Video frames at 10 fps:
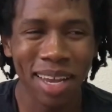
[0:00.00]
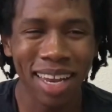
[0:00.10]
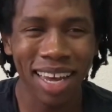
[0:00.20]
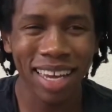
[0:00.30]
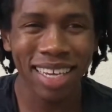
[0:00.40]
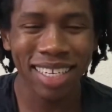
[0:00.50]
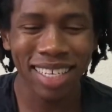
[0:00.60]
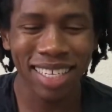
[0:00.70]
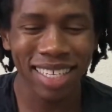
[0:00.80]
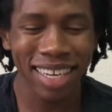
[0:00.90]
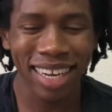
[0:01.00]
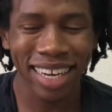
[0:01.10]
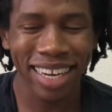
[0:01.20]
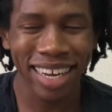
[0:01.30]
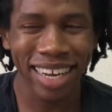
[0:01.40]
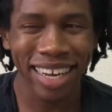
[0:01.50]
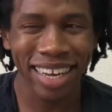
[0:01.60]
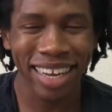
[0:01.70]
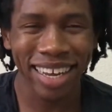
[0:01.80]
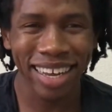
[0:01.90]
But like it's just like,
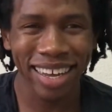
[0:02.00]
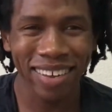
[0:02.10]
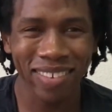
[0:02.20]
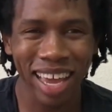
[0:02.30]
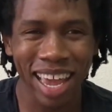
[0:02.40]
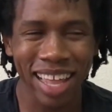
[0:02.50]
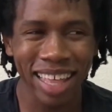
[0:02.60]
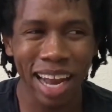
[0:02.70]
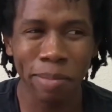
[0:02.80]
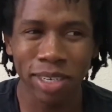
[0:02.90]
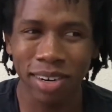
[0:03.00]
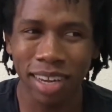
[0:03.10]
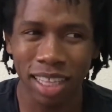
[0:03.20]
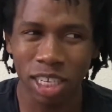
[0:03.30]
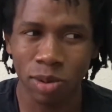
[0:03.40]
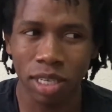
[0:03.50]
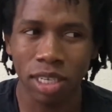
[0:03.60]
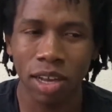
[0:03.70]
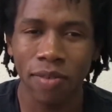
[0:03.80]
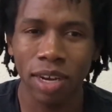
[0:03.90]
wait, and then I'm sure like this
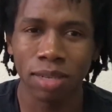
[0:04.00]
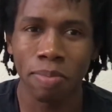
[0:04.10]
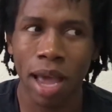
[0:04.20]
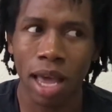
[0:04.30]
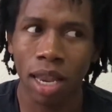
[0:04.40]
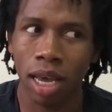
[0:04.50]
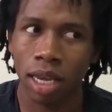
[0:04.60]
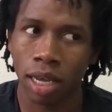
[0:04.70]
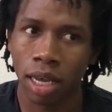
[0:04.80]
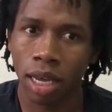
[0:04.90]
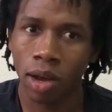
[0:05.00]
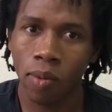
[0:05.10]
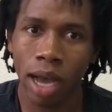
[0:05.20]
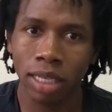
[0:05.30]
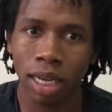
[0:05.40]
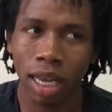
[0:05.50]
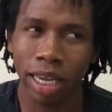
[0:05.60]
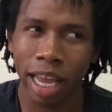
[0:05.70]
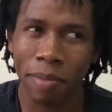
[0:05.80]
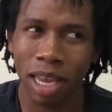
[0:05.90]
person's over here is mad, like, why is he not
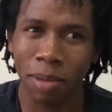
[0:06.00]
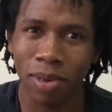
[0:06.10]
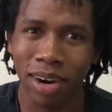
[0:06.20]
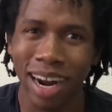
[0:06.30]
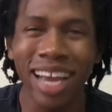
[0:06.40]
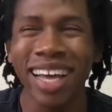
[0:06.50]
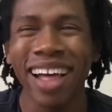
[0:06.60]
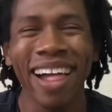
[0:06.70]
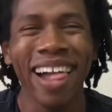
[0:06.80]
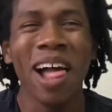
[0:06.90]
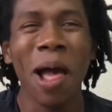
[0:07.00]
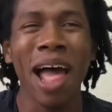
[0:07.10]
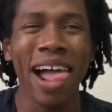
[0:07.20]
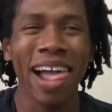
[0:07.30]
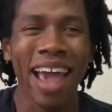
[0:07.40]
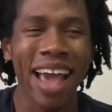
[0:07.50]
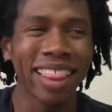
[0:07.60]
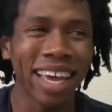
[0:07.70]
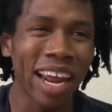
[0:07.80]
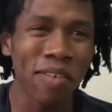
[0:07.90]
looking at me anymore?
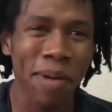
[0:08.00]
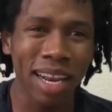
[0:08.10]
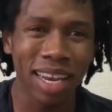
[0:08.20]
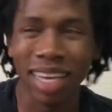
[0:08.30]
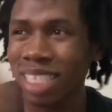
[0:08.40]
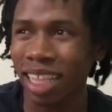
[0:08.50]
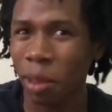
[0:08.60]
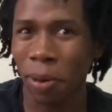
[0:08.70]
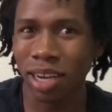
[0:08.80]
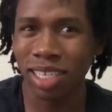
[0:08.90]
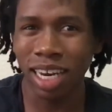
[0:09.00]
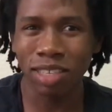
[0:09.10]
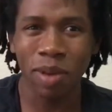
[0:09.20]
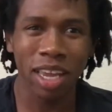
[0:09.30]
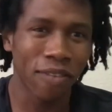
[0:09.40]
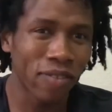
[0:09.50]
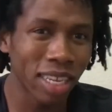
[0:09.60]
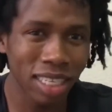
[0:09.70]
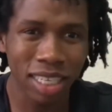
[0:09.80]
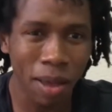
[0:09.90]
And then everybody looks at the person that's making a
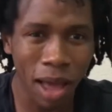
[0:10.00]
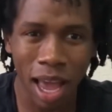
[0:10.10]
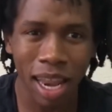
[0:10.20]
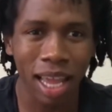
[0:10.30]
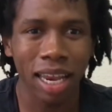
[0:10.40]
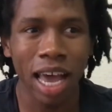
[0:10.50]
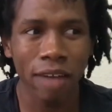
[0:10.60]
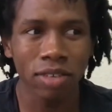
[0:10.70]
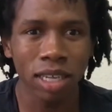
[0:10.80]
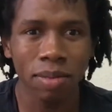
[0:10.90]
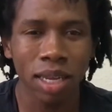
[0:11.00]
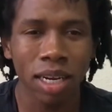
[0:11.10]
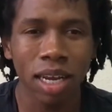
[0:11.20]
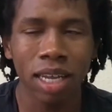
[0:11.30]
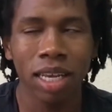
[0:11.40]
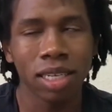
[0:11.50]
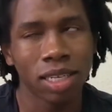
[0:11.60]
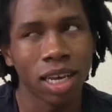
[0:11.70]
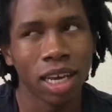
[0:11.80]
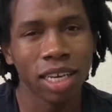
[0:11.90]
face because I like laughed or something, and they
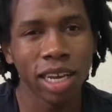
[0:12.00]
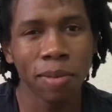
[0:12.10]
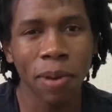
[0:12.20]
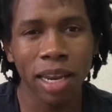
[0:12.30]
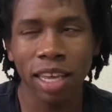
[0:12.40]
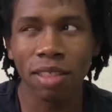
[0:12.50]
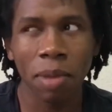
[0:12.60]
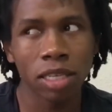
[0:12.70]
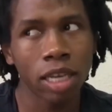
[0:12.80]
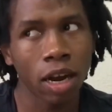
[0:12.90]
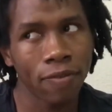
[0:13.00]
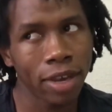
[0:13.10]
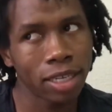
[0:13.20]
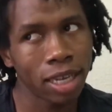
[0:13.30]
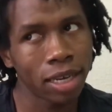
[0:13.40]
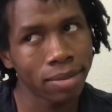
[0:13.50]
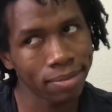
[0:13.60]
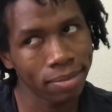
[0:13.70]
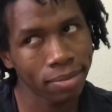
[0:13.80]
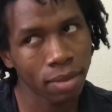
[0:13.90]
just, you know, you probably give them a sour face, like.